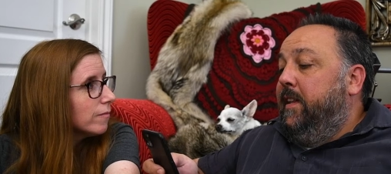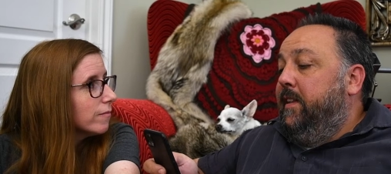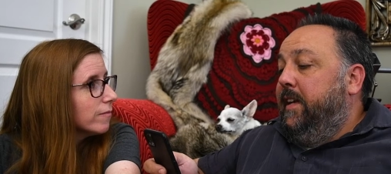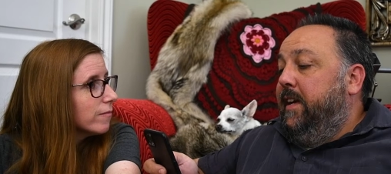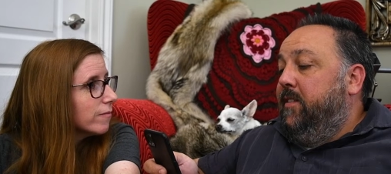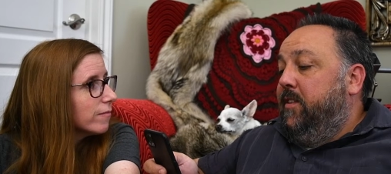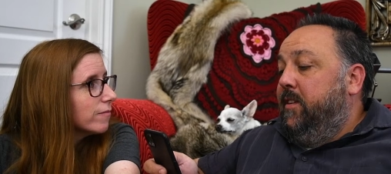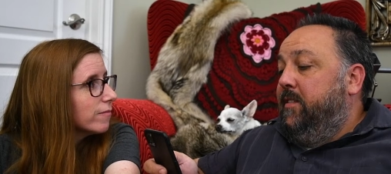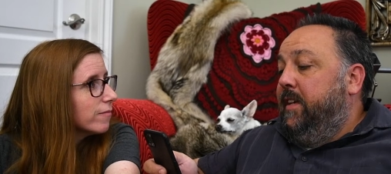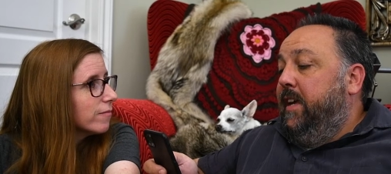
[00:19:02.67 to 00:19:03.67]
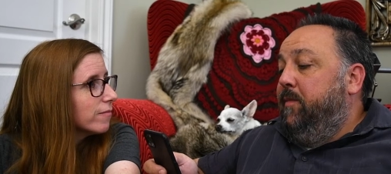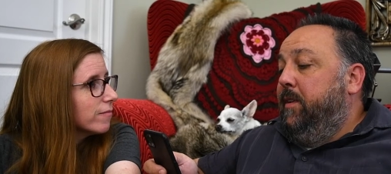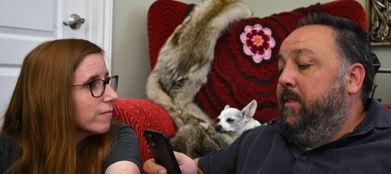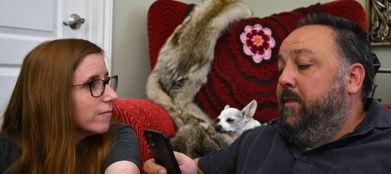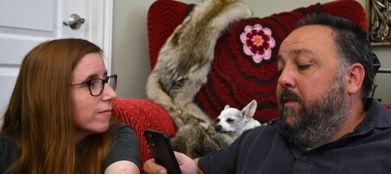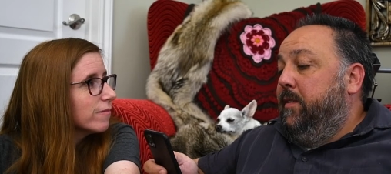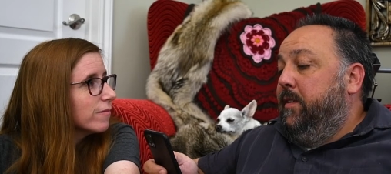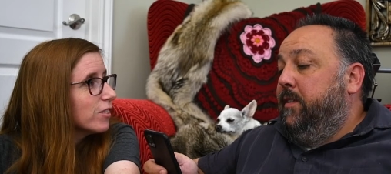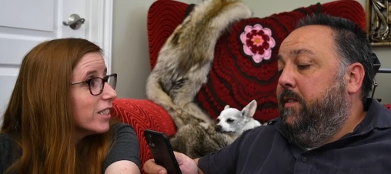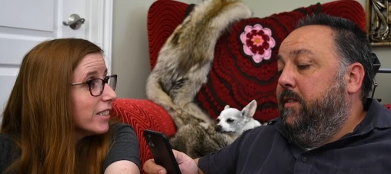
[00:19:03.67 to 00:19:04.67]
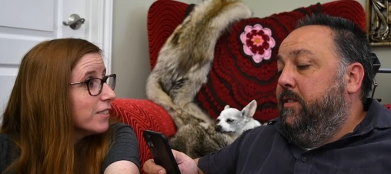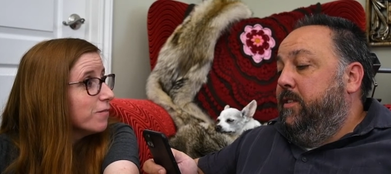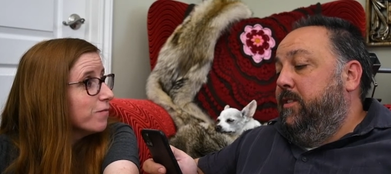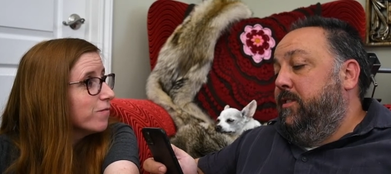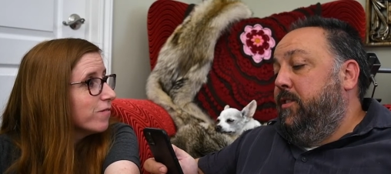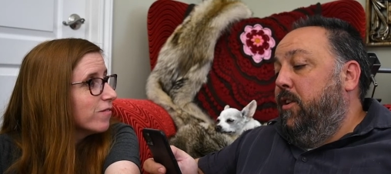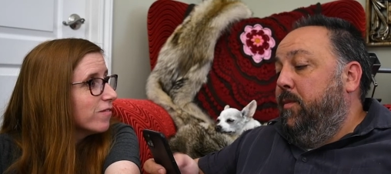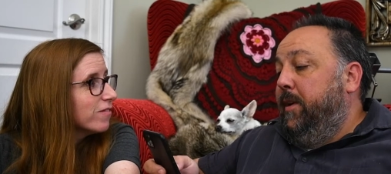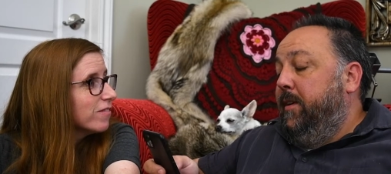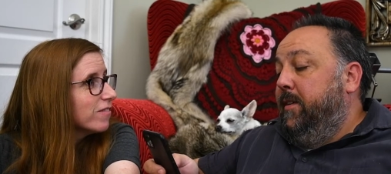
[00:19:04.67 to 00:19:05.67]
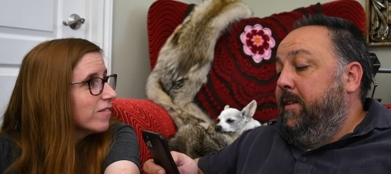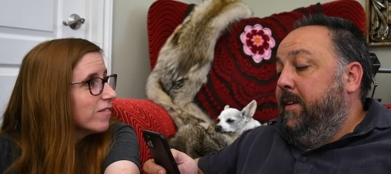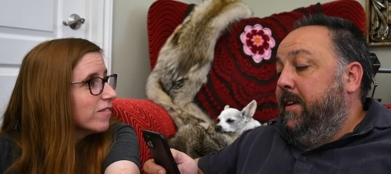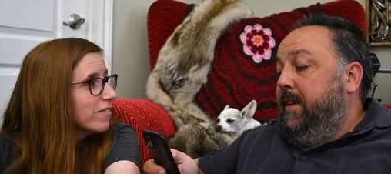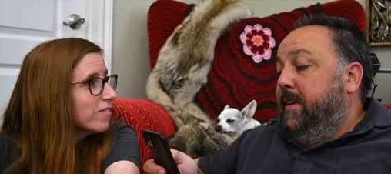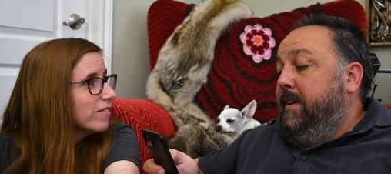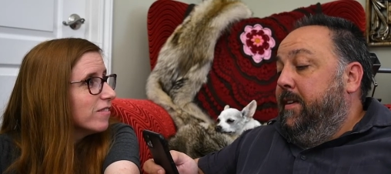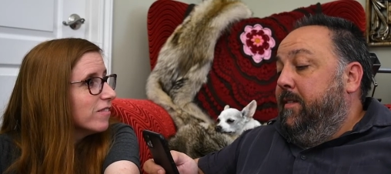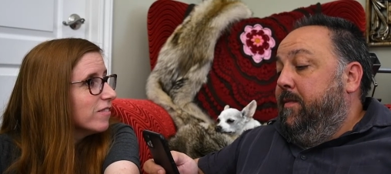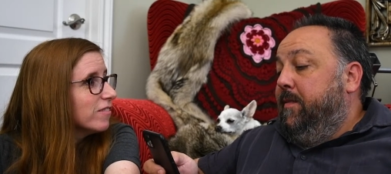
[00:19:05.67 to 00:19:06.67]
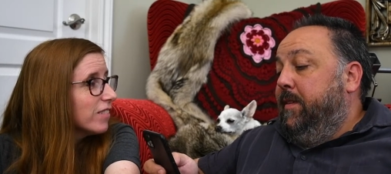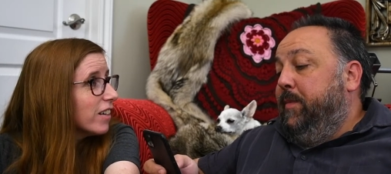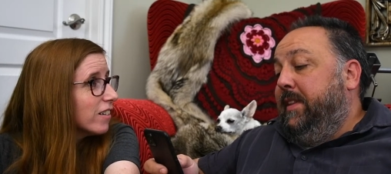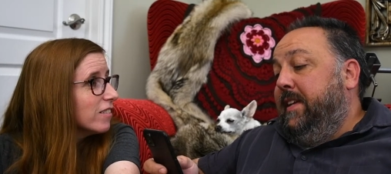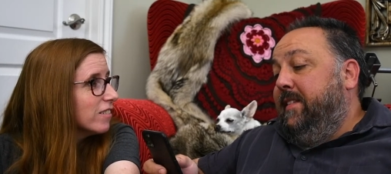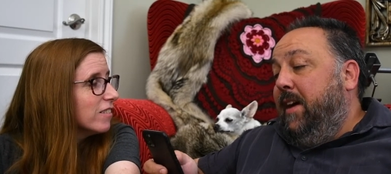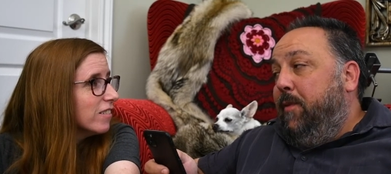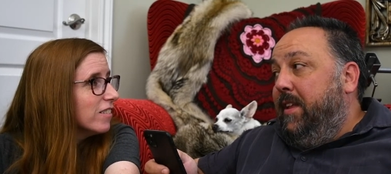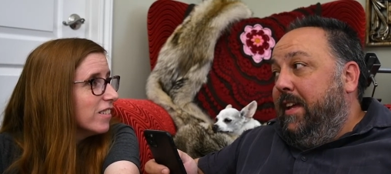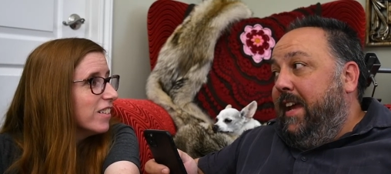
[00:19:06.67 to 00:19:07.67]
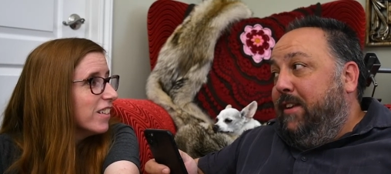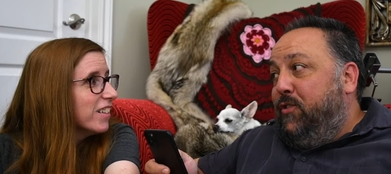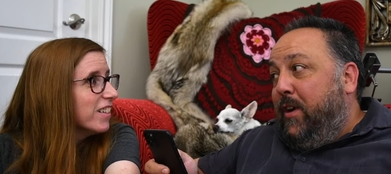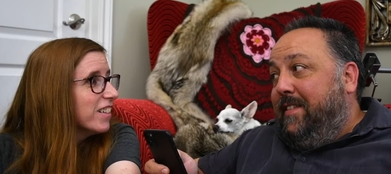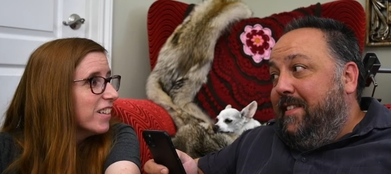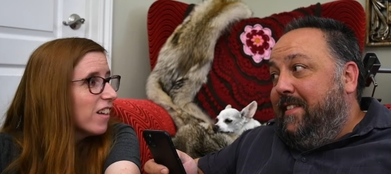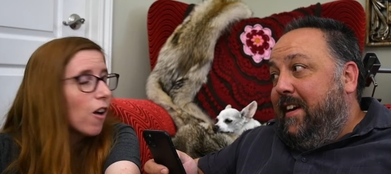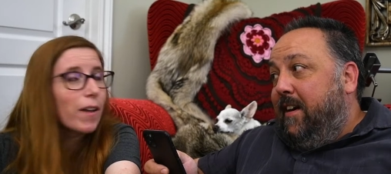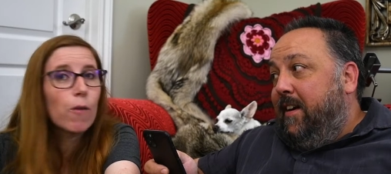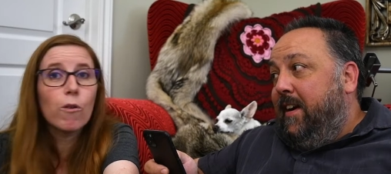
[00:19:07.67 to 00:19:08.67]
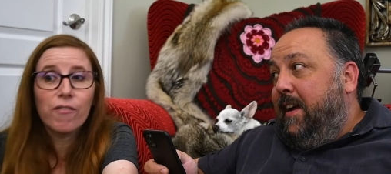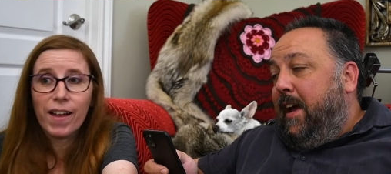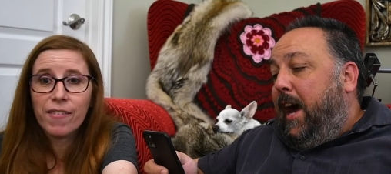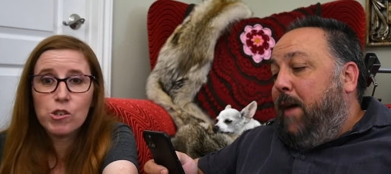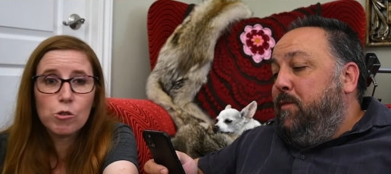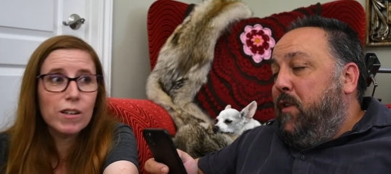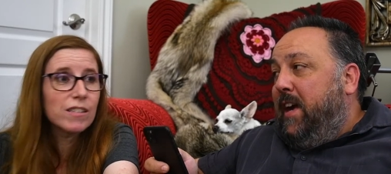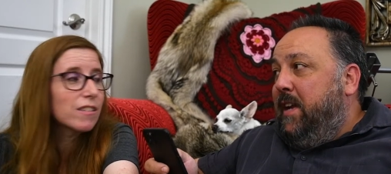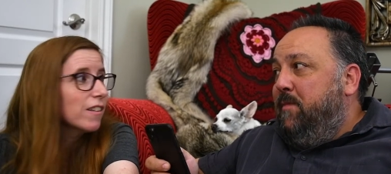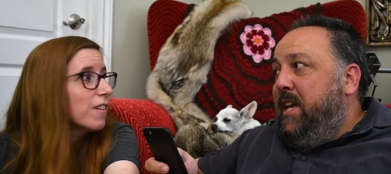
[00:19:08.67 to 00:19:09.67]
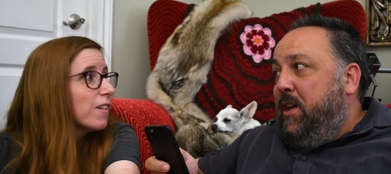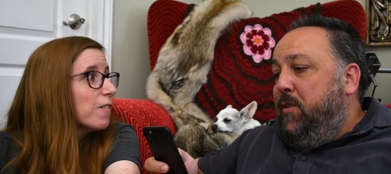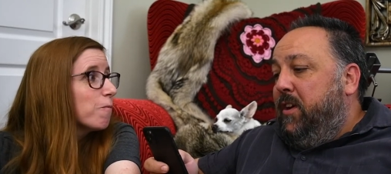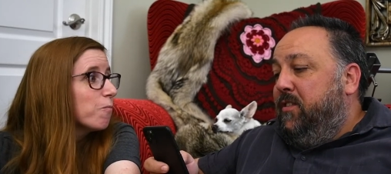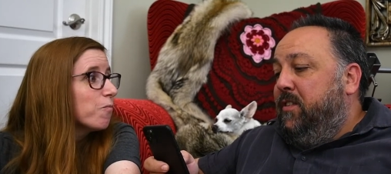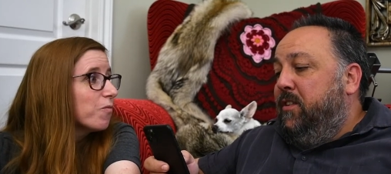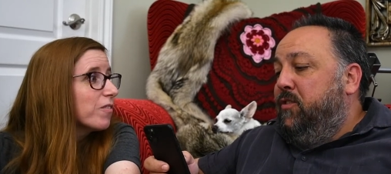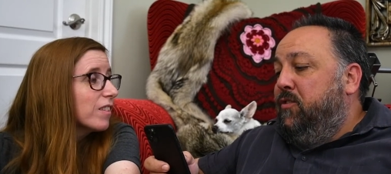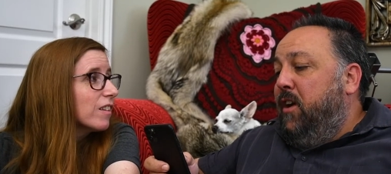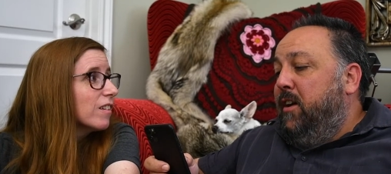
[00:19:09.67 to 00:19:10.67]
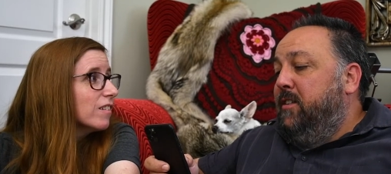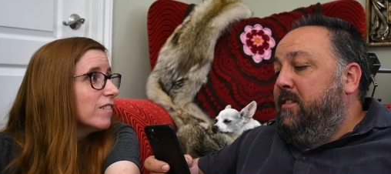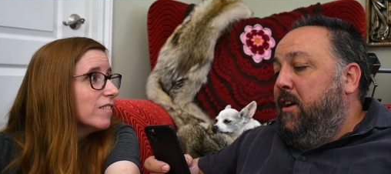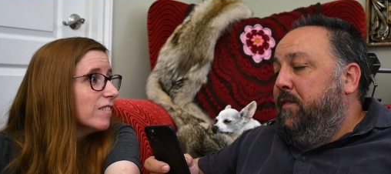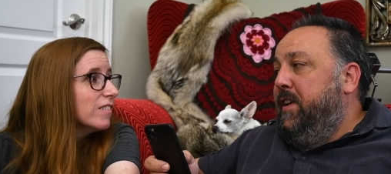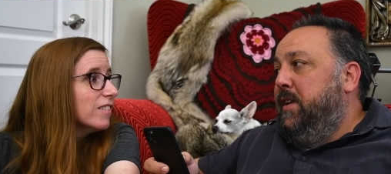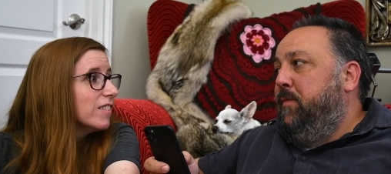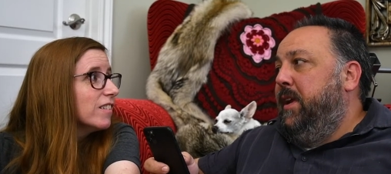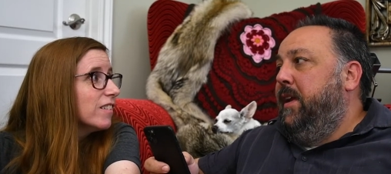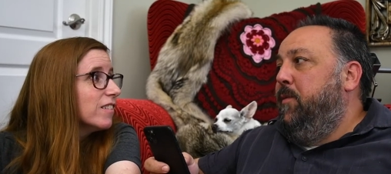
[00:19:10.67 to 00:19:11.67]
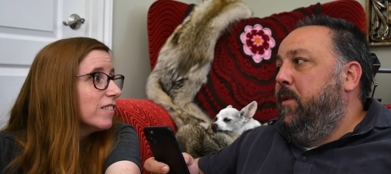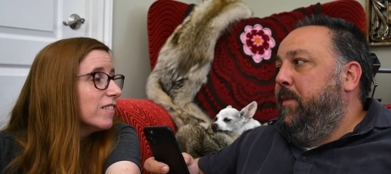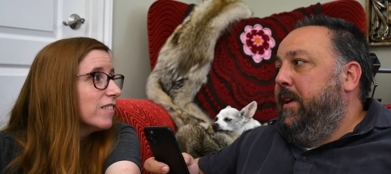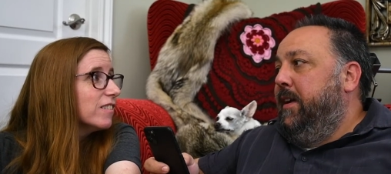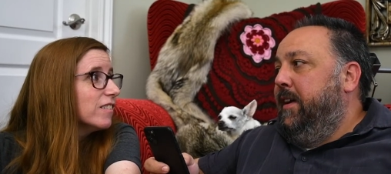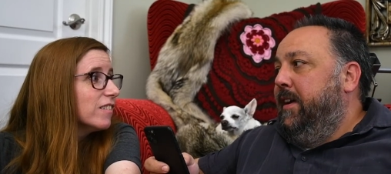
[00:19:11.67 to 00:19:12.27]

Speaker 1: the answer Alyssa gave me, too. Really? She'd just call me. Yeah. But that's not one of the choices there. Okay, well, if I had the I'm choice... trying to make you a strong, self independent woman.